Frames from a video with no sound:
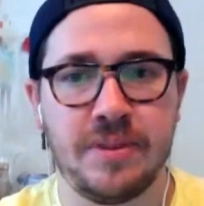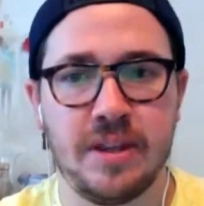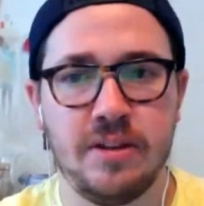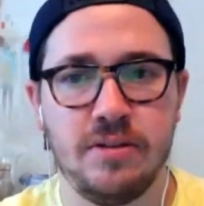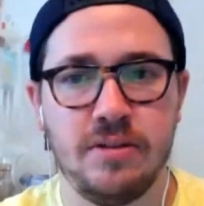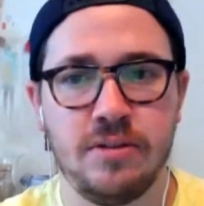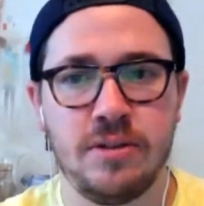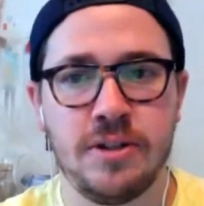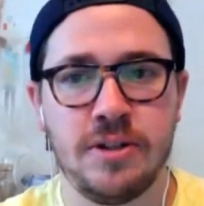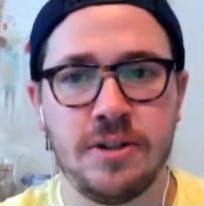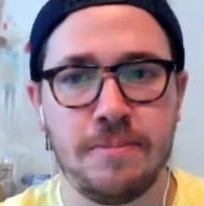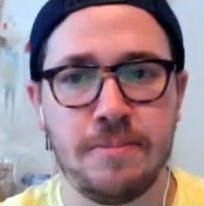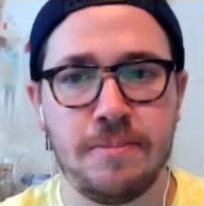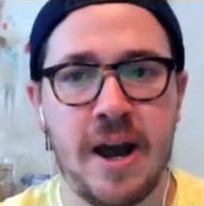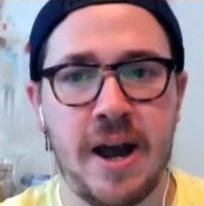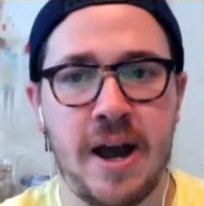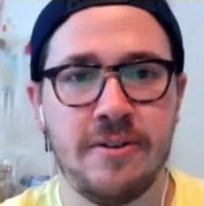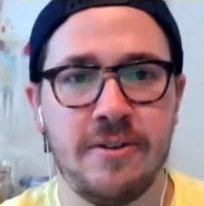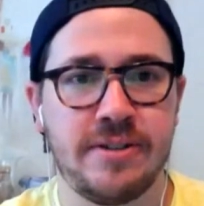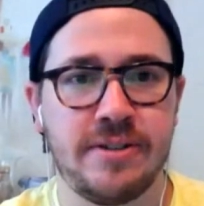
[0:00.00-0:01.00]
look at the
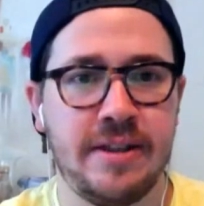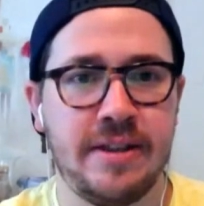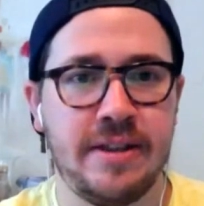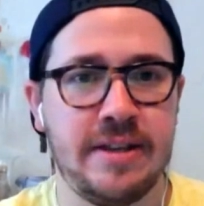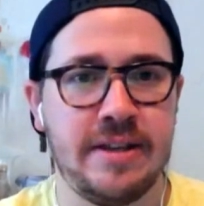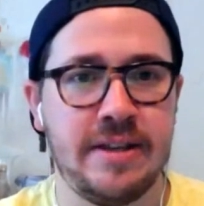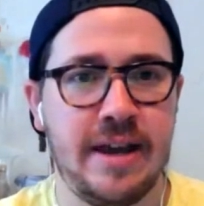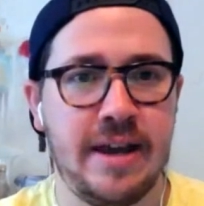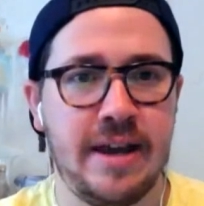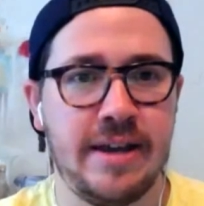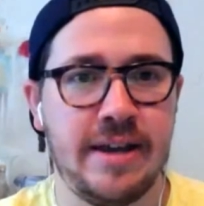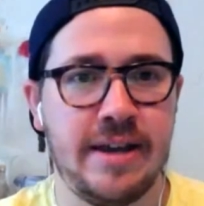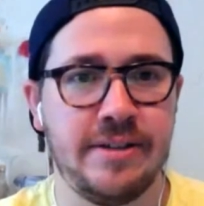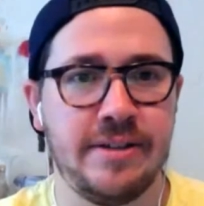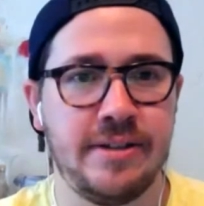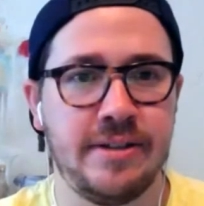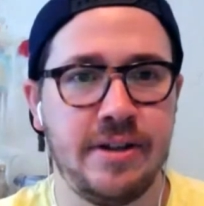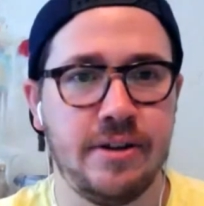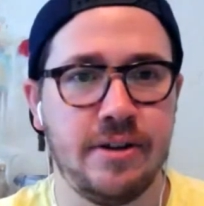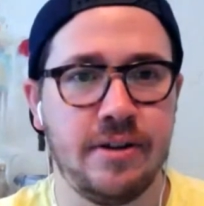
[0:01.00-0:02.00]
Pirates and the A's
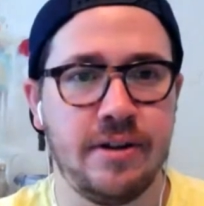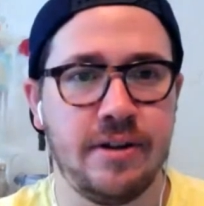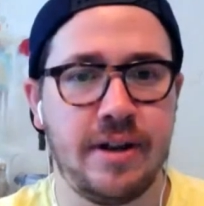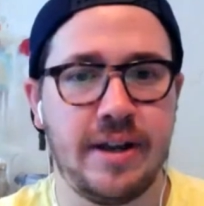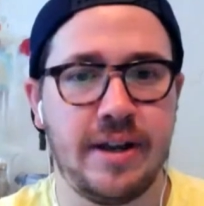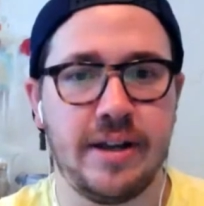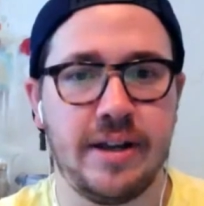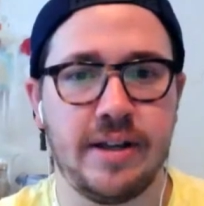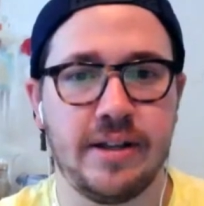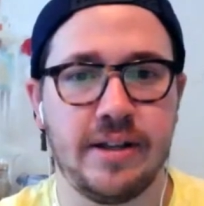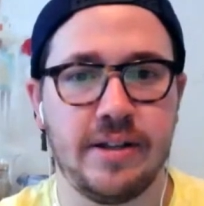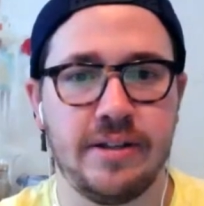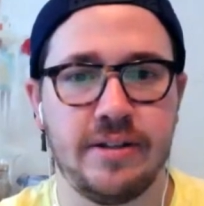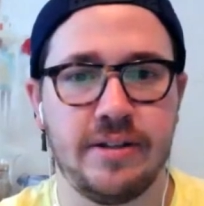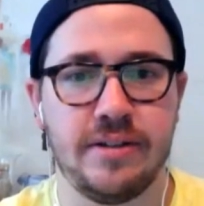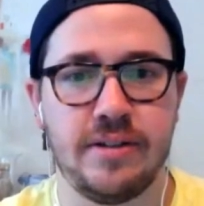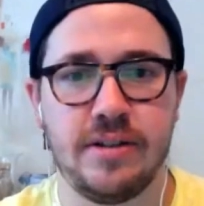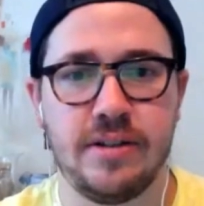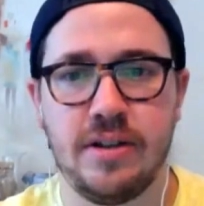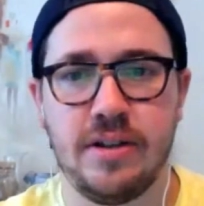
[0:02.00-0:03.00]
here,
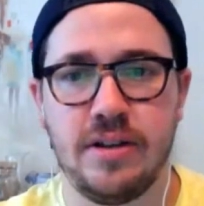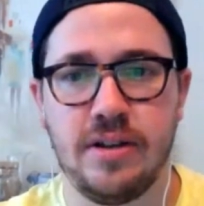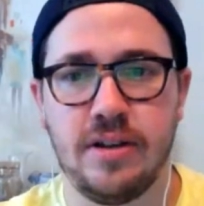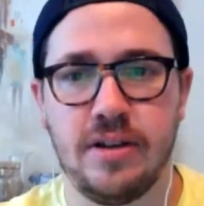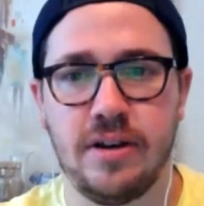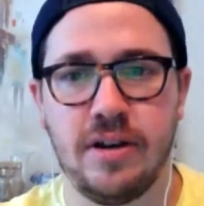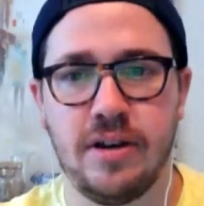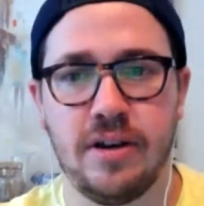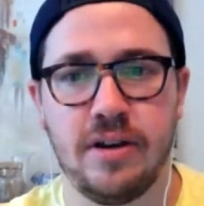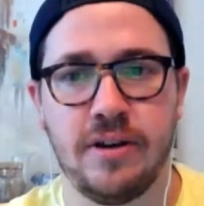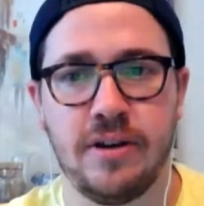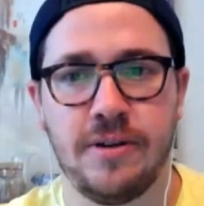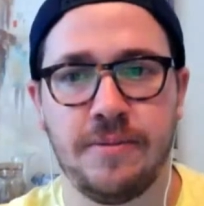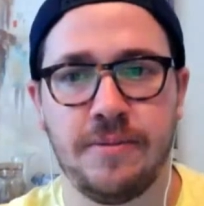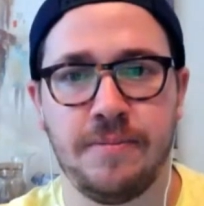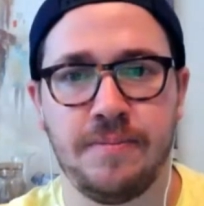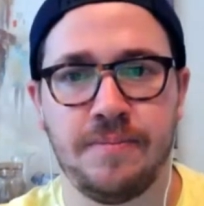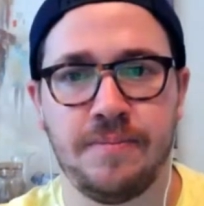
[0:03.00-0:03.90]
and um, I like